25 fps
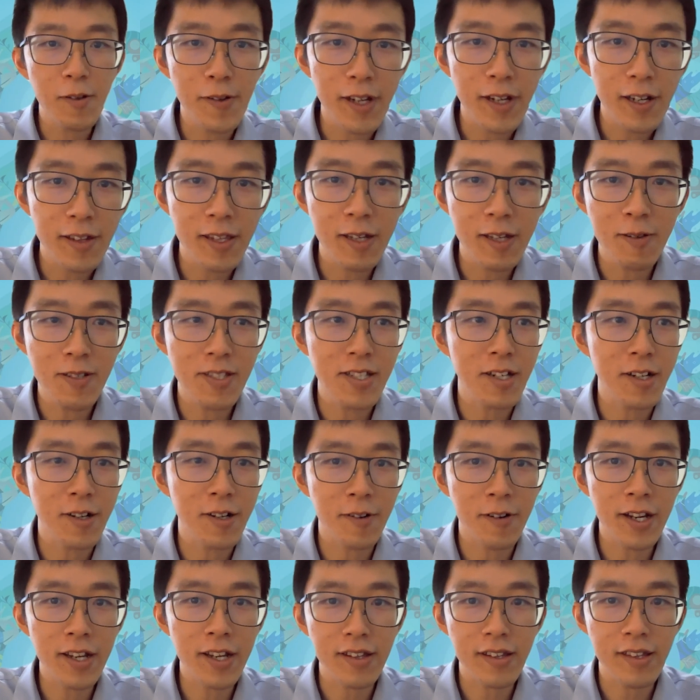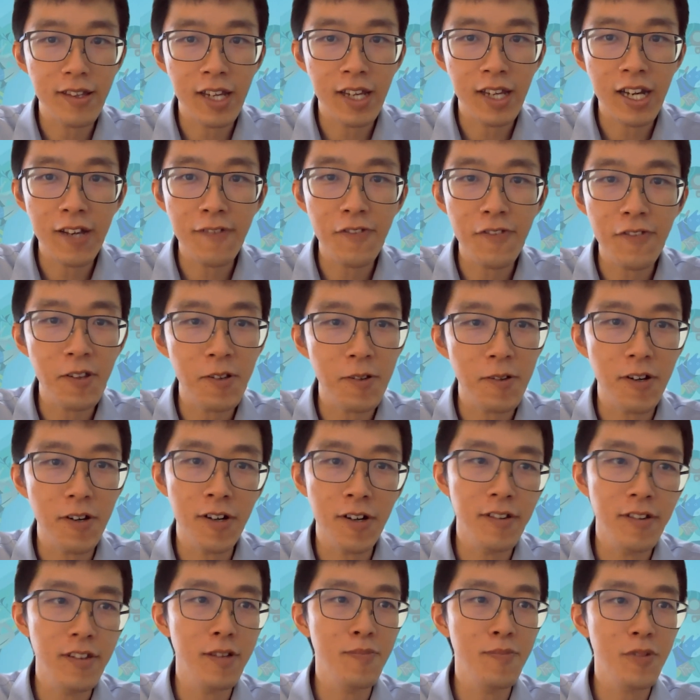you, Noel. That was a great dive into
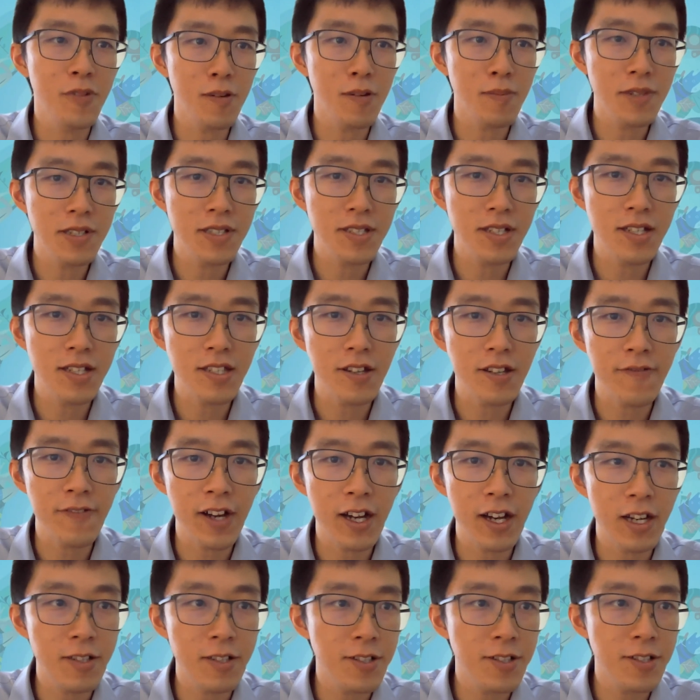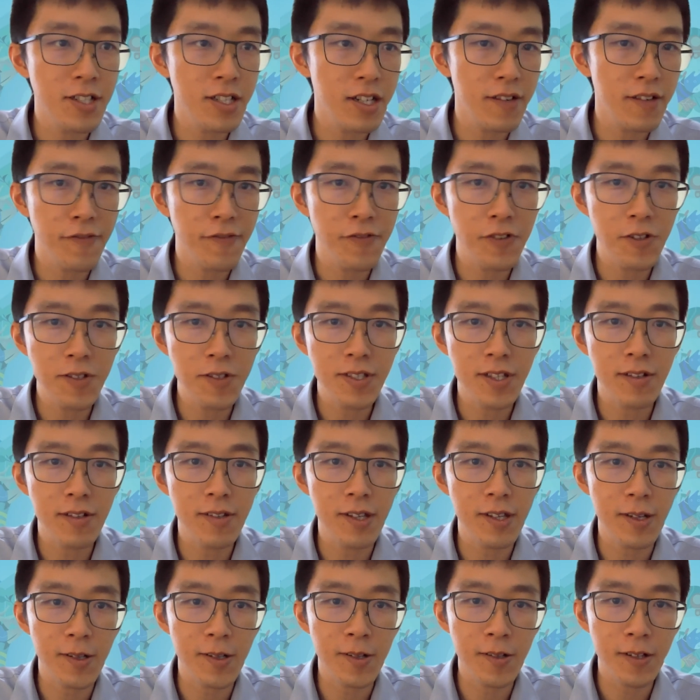all the promises of hydrogen and fuel
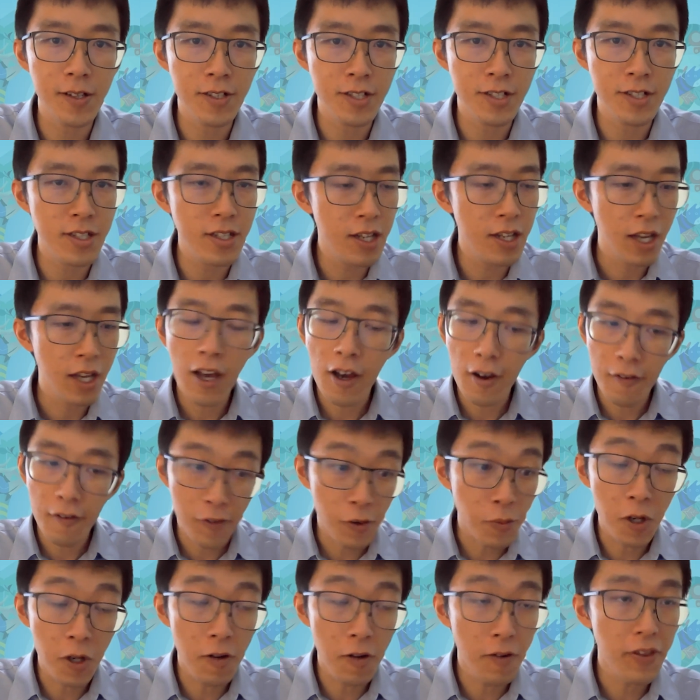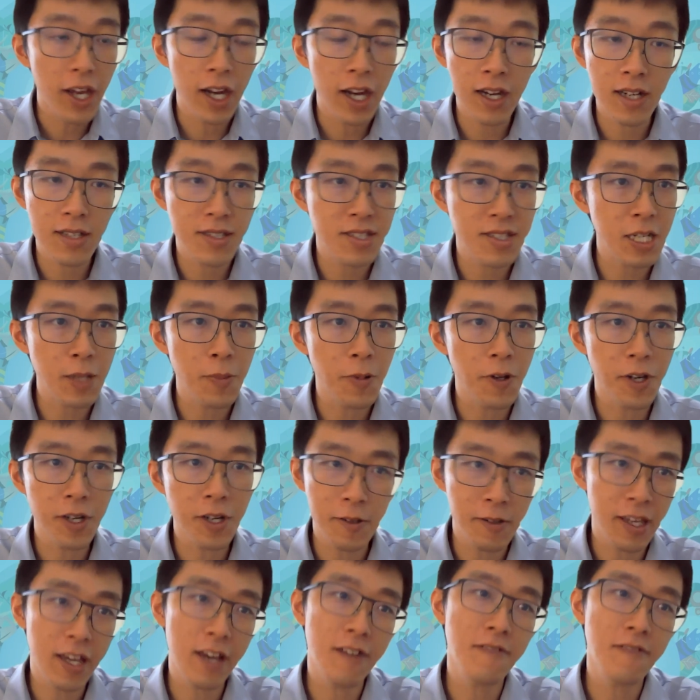cell technology for both
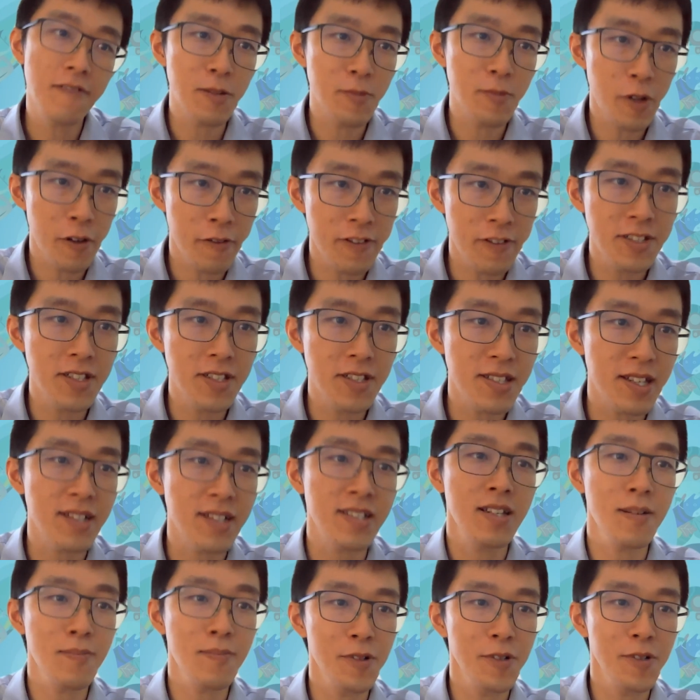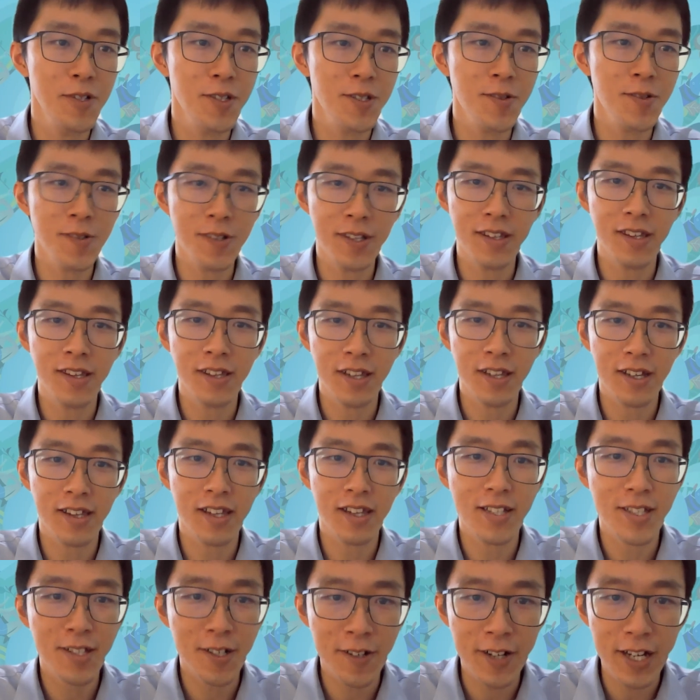Singapore, and you gave some overseas examples too. I
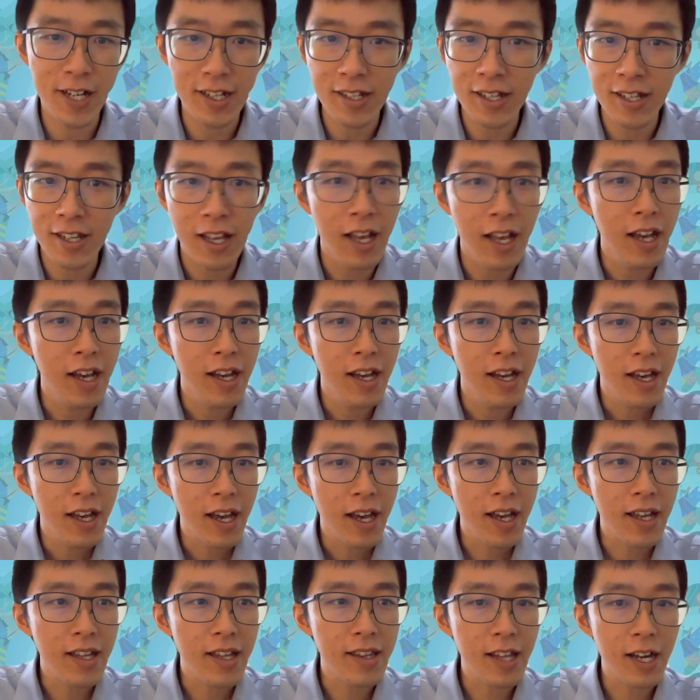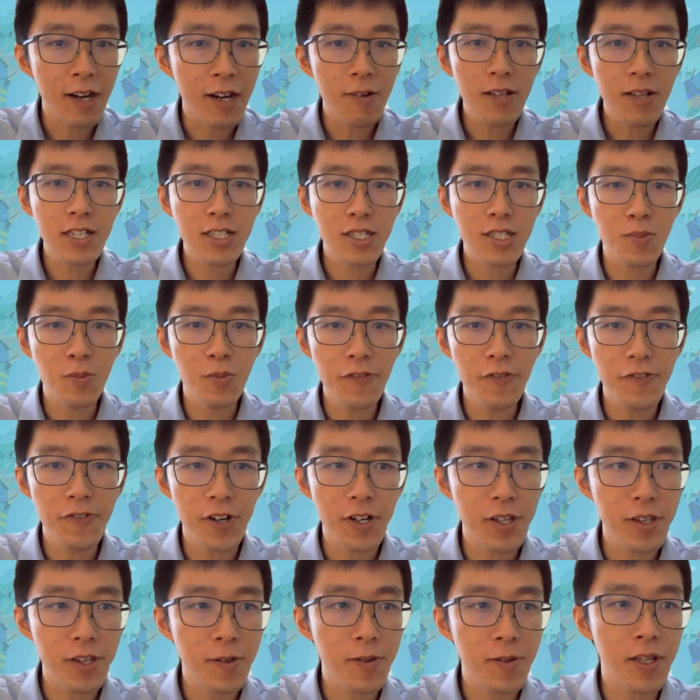think that's great. And now let's move
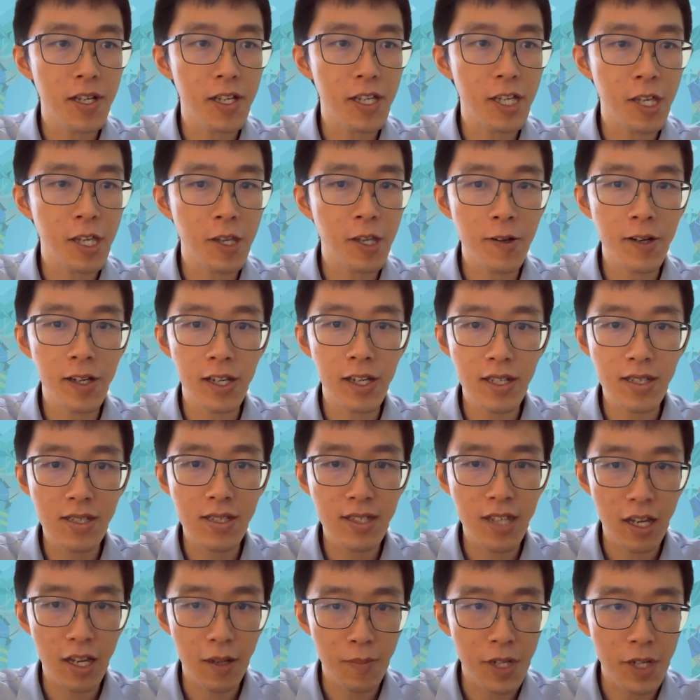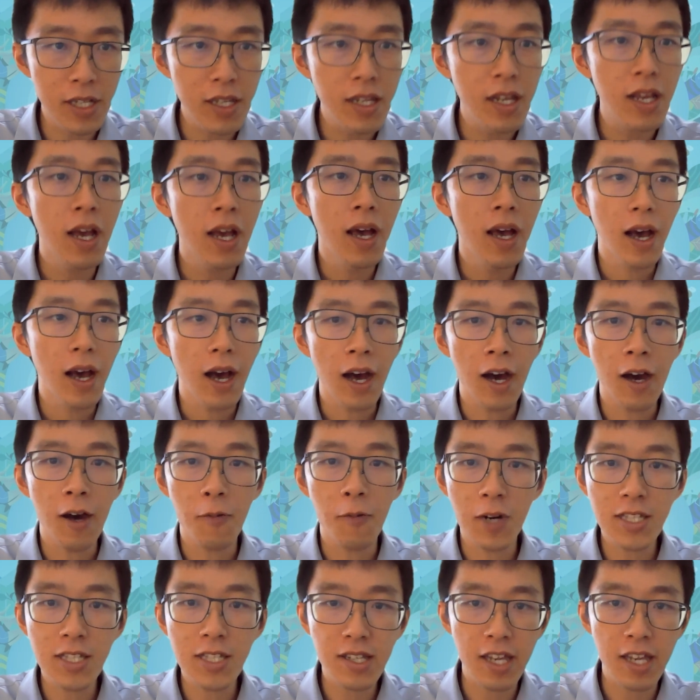on to the Q&A segment.
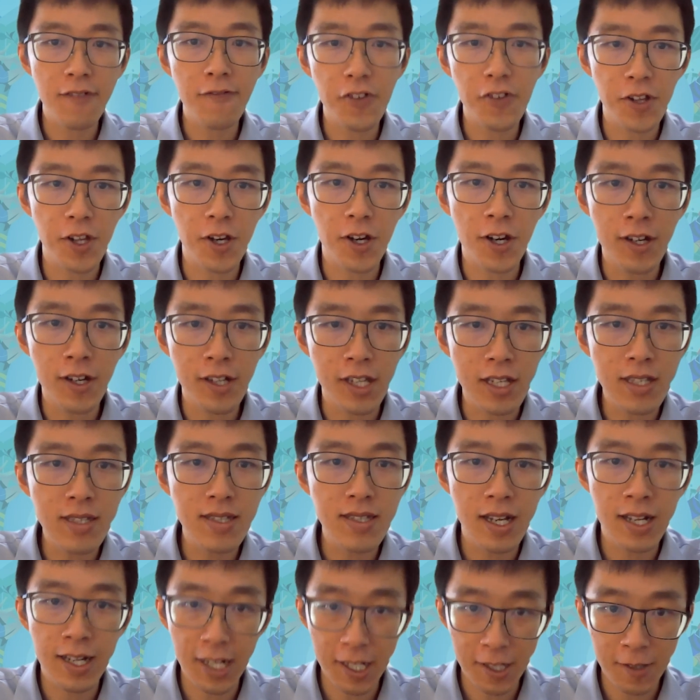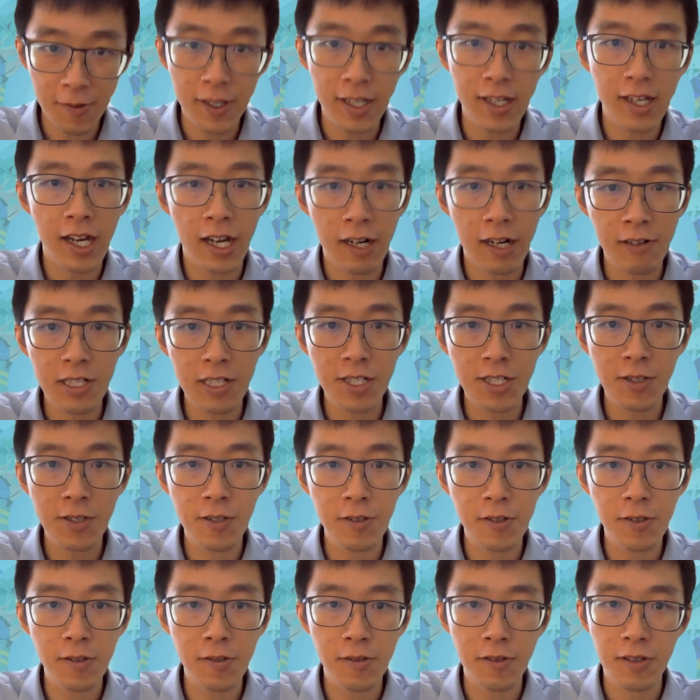Once again, for the audience, I'd like to encourage
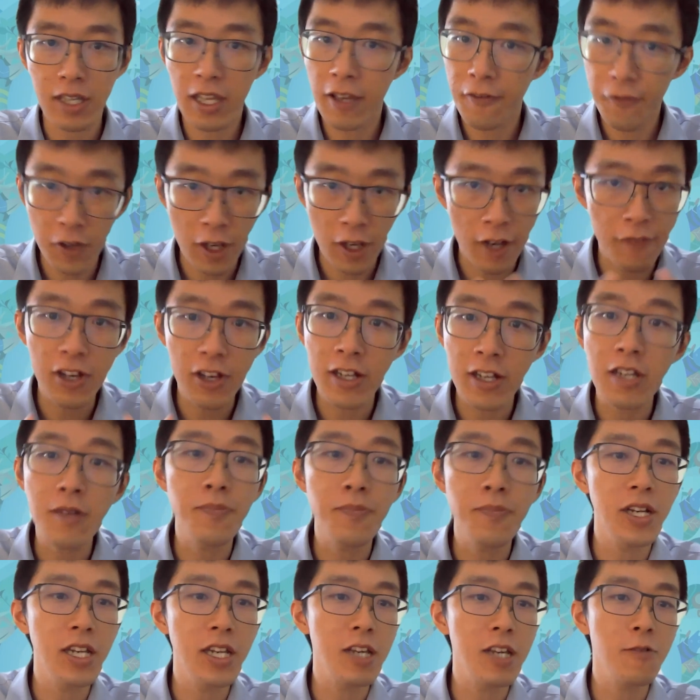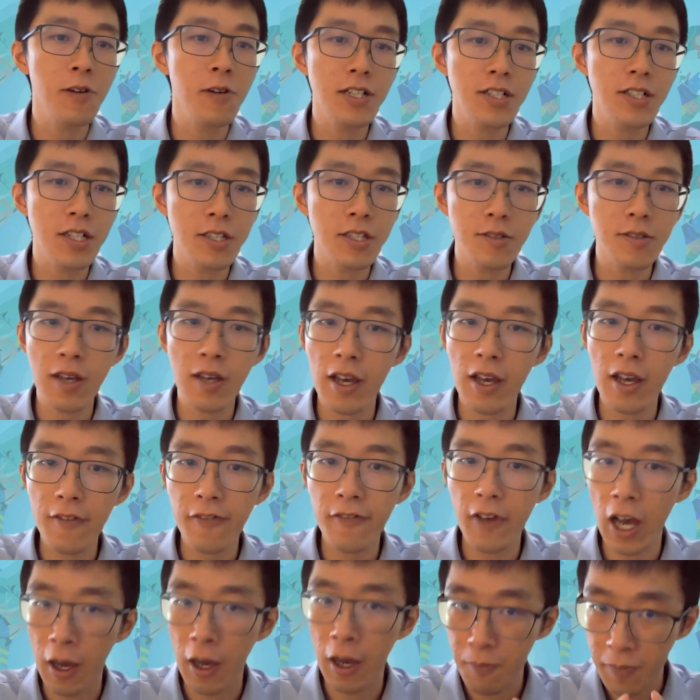you to, if you have any burning questions you
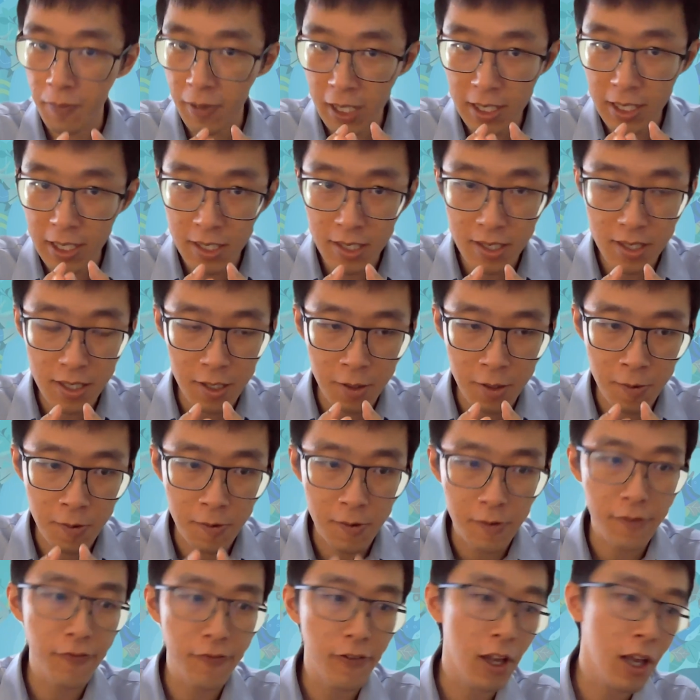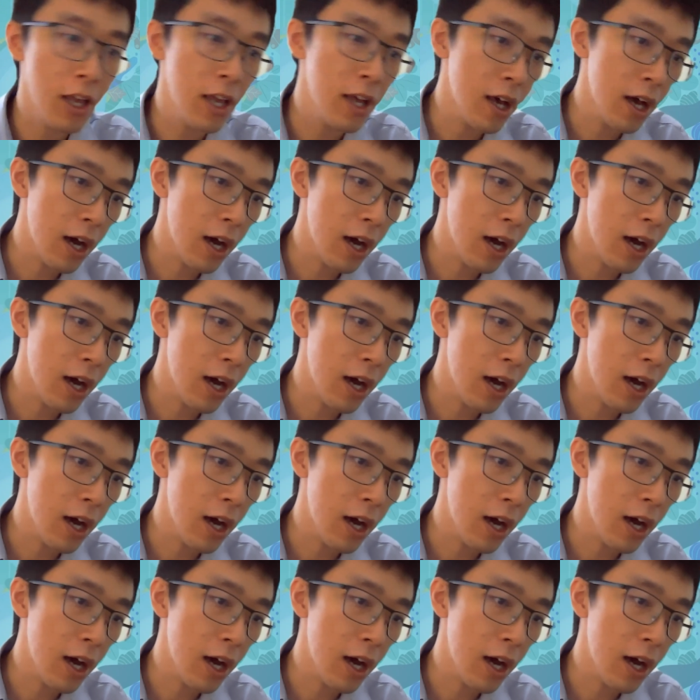have, please do